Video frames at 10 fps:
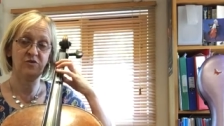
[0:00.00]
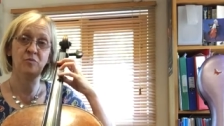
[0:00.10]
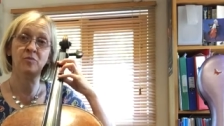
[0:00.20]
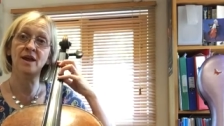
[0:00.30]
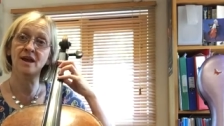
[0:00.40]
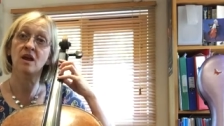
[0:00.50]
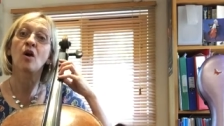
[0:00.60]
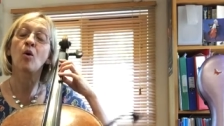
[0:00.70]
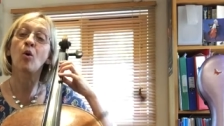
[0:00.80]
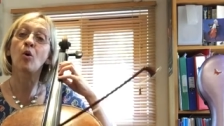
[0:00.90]
and play
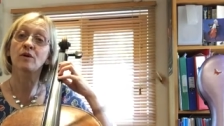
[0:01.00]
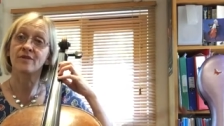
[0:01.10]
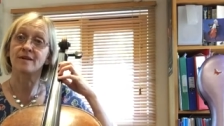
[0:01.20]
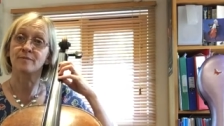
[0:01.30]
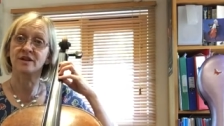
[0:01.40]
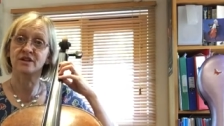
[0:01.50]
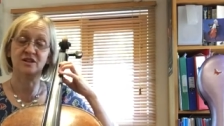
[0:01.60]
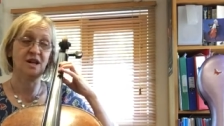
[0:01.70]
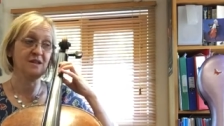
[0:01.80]
all at that pitch like